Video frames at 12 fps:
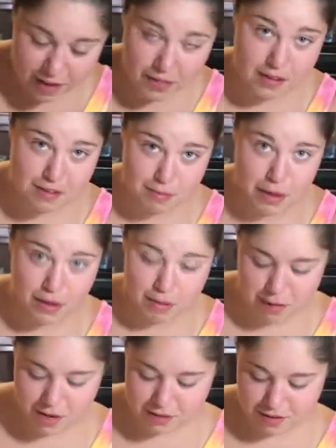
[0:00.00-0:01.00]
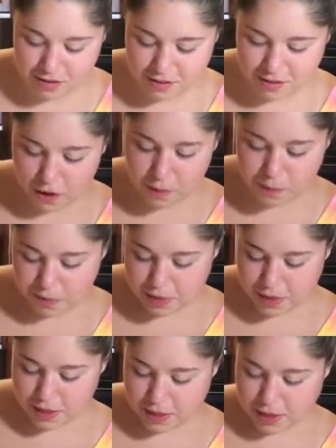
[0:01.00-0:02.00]
and they smell amazing. So
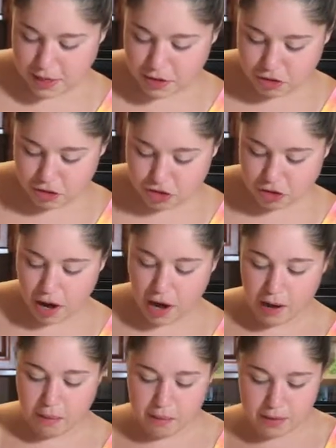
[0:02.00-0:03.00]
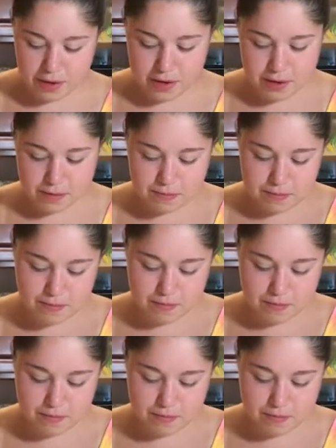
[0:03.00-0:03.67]
let's try one.